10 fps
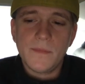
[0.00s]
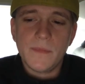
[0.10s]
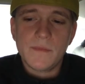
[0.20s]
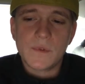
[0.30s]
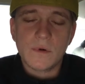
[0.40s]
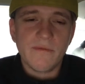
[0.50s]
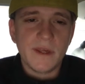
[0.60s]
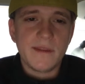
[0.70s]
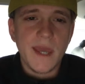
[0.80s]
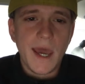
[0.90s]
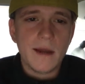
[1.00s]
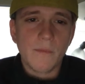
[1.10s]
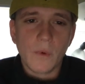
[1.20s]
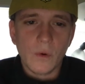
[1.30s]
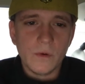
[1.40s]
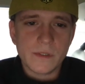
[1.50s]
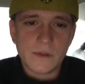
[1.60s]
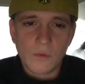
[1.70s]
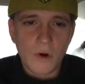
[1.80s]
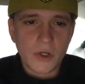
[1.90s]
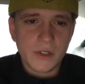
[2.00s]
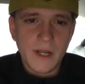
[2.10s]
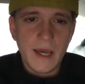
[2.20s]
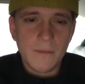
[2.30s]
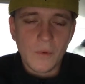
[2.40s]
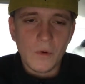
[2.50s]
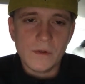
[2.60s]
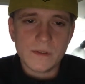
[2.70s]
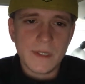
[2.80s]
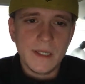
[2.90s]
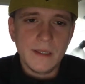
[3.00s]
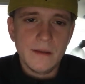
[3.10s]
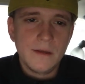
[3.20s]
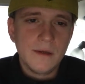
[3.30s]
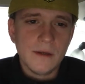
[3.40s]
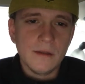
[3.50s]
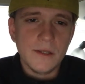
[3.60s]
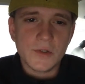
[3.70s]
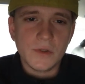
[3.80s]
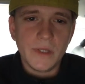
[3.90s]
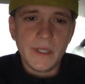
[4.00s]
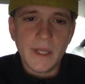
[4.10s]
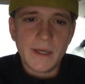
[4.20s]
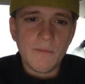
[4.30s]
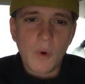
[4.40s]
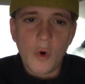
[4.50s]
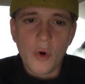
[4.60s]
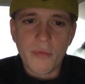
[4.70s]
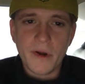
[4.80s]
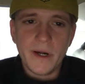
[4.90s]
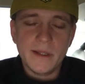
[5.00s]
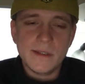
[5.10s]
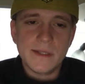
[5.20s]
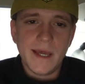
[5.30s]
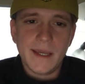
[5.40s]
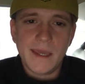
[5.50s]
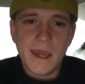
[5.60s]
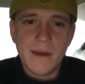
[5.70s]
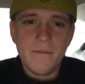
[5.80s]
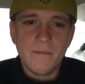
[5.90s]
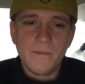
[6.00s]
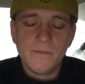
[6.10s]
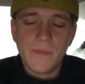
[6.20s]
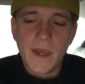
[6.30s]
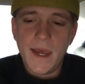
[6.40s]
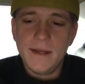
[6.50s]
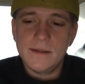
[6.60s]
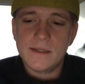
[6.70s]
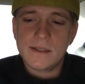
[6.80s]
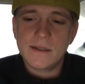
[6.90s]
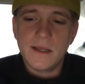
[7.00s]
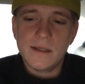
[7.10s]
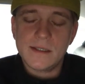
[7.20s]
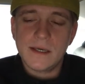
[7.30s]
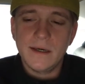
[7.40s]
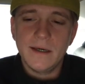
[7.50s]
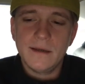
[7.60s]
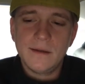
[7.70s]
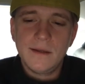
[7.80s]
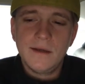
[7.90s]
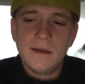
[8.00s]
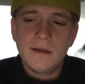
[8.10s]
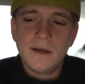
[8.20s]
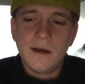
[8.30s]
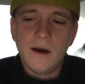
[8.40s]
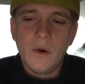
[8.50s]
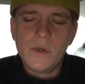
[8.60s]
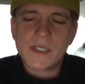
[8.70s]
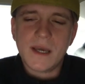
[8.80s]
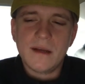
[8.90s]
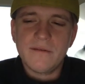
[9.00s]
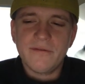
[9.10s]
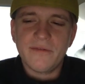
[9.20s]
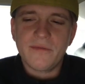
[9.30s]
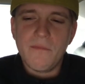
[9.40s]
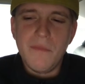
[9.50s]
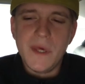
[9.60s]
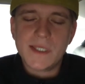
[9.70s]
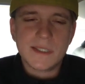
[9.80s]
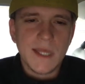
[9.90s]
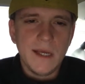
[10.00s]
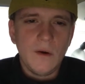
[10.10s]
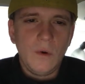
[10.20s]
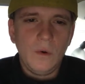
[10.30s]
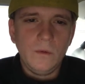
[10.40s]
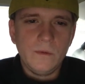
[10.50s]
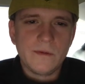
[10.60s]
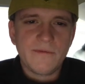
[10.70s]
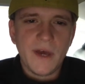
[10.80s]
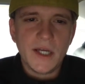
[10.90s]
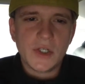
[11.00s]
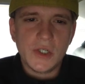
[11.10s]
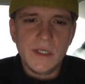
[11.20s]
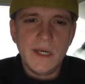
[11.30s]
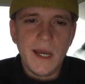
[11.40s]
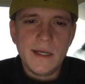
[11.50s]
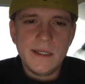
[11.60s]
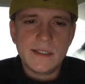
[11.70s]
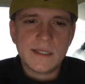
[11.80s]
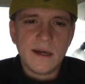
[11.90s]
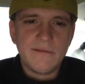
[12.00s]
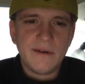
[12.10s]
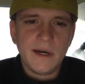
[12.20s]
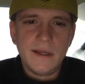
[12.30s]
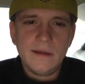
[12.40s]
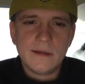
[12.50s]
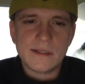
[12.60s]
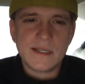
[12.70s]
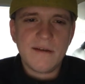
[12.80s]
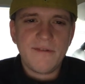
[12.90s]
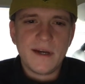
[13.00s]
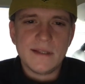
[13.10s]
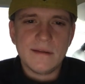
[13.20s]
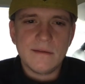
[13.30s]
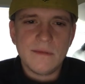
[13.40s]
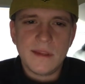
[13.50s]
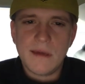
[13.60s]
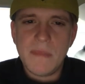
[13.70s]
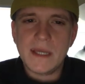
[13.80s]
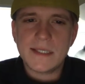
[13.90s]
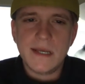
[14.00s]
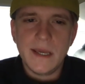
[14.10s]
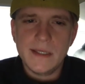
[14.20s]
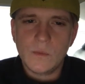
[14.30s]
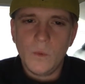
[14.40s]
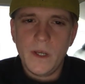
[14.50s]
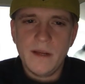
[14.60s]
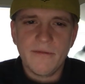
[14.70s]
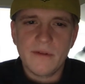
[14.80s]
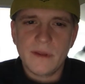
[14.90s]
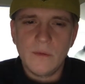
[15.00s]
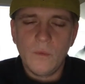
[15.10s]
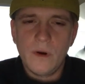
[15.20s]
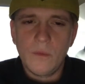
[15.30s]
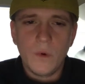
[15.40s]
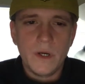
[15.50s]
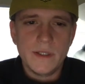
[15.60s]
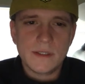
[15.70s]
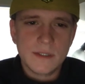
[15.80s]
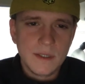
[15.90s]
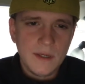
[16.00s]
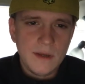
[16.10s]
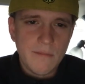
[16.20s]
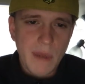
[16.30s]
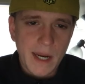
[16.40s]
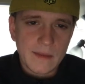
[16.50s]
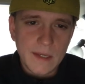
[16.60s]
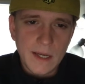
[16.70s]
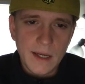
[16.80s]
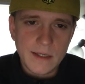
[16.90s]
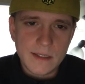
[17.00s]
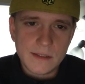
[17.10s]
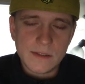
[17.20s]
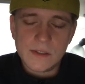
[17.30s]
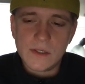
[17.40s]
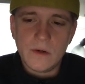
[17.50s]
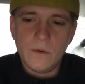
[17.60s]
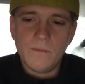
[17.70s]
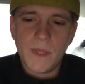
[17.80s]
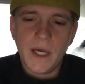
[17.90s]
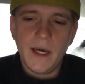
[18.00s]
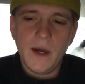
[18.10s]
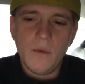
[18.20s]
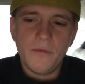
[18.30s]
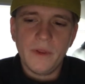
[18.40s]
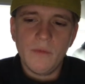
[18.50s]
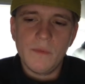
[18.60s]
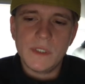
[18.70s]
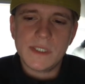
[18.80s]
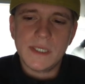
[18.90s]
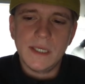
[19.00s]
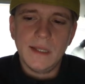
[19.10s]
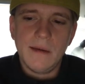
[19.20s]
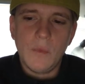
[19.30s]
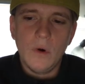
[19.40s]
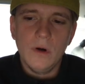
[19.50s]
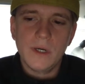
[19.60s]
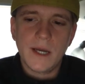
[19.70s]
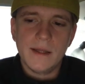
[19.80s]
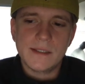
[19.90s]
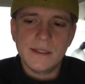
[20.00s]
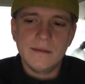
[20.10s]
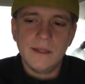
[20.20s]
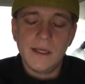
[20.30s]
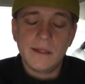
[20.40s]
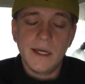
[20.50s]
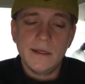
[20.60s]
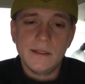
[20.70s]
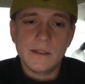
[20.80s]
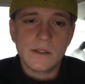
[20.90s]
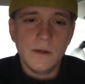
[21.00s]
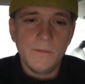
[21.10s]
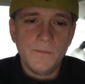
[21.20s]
sort of like the admirals, the Russian admirals, and they literally like incorporated it into that game. And it always kind of miss that old fashioned 90s sci-fi, because sci-fi that they make today is way different than what it was back in the 90s. And so hopefully we'll be seeing a lot more content like that. And so